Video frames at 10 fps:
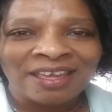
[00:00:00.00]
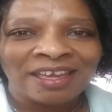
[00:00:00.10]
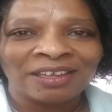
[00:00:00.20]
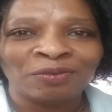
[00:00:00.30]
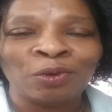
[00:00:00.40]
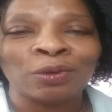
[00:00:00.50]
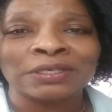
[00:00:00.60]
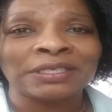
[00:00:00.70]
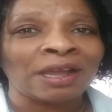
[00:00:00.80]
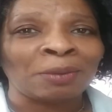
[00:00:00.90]
And of
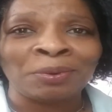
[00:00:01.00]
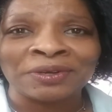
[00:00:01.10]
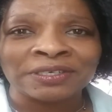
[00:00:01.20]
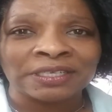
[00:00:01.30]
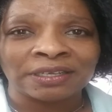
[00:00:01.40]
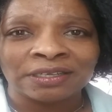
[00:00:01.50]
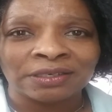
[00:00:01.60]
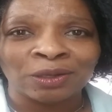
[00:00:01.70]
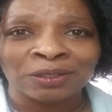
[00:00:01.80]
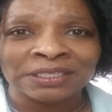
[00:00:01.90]
course, our prayers and
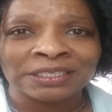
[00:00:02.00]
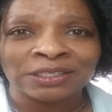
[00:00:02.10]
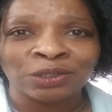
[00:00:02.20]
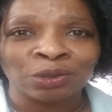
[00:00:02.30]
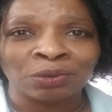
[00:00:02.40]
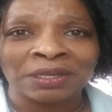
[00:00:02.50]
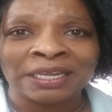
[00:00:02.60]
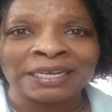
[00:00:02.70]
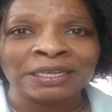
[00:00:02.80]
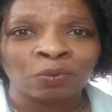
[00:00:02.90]
condolences to
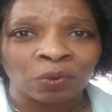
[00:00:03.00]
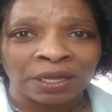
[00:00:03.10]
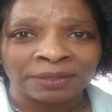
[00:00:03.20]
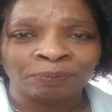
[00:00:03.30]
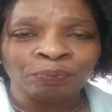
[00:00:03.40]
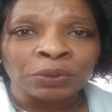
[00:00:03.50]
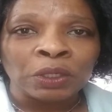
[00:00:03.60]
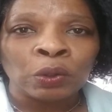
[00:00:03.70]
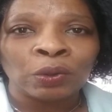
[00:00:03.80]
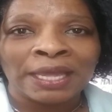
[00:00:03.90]
anyone
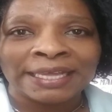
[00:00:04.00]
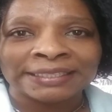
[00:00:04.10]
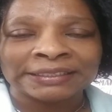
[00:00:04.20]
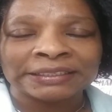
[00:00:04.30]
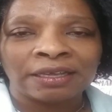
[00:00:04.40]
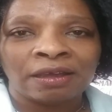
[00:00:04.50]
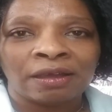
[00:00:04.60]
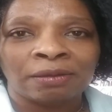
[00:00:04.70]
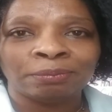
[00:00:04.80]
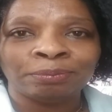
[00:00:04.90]
who has
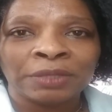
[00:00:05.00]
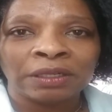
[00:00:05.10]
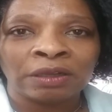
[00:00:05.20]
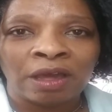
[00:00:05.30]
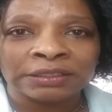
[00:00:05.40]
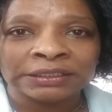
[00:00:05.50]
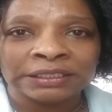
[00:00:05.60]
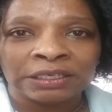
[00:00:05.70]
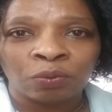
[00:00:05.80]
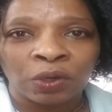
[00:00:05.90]
um, lost
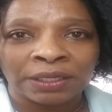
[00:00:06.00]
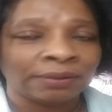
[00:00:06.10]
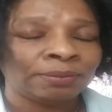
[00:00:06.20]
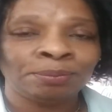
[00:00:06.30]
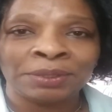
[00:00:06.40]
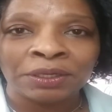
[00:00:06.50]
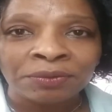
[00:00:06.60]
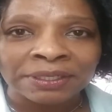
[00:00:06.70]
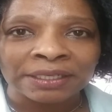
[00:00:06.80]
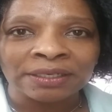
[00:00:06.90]
anyone,
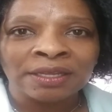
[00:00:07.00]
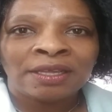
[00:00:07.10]
period,